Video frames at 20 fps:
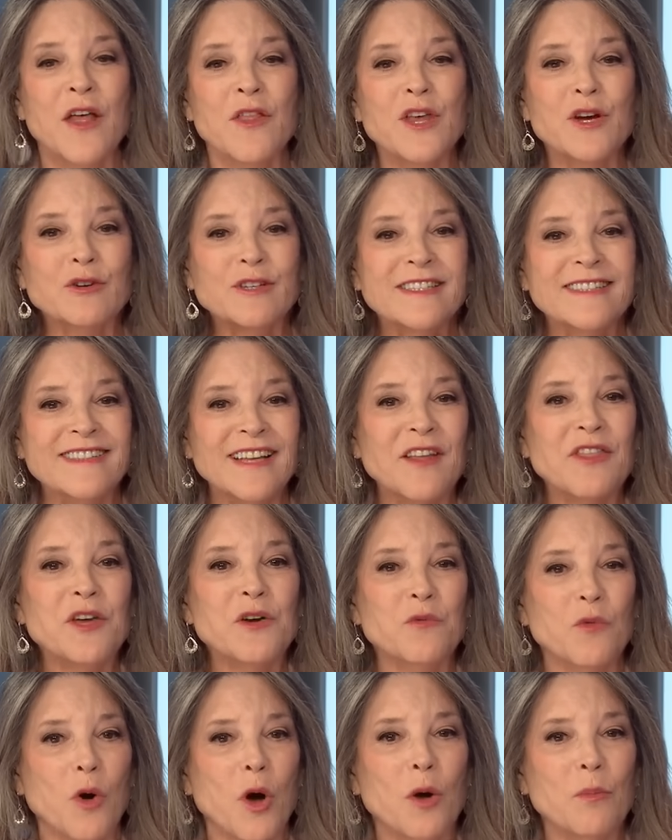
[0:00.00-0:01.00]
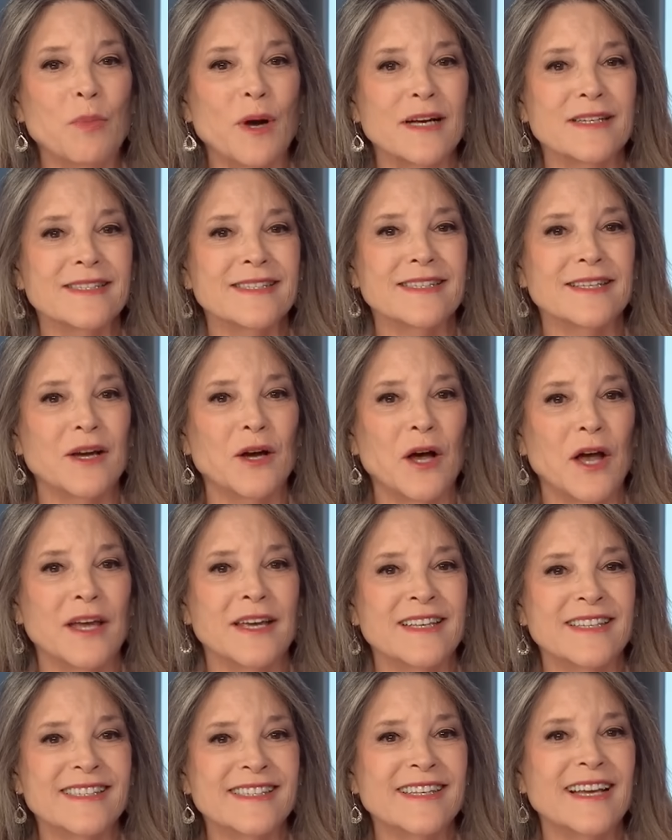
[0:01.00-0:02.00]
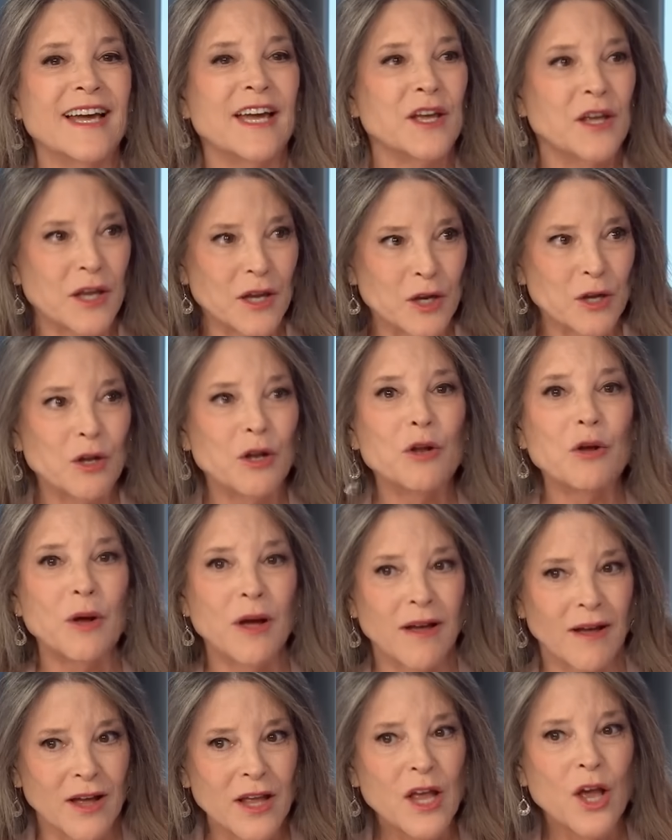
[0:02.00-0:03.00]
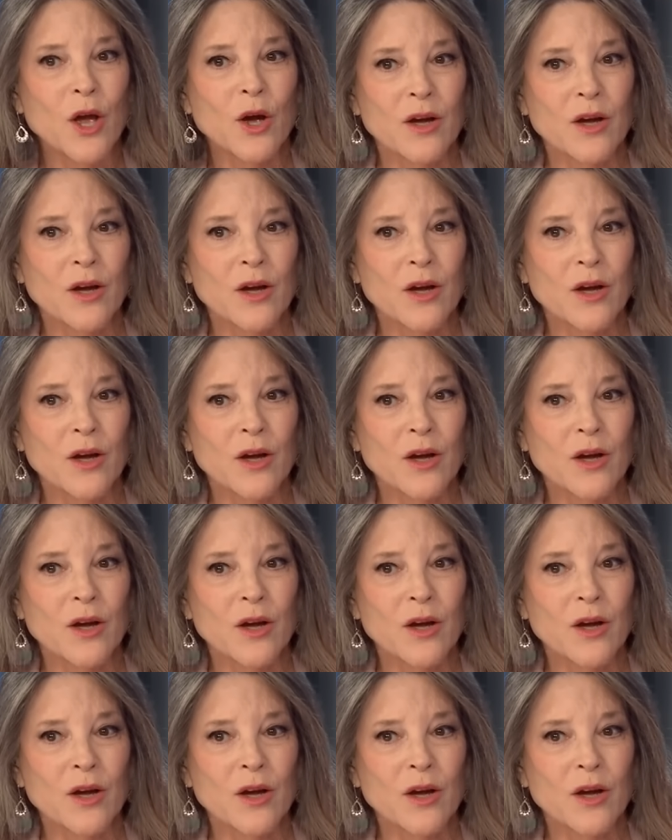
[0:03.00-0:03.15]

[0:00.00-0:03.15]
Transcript: There is nothing wrong by uh, in saying uh, uh,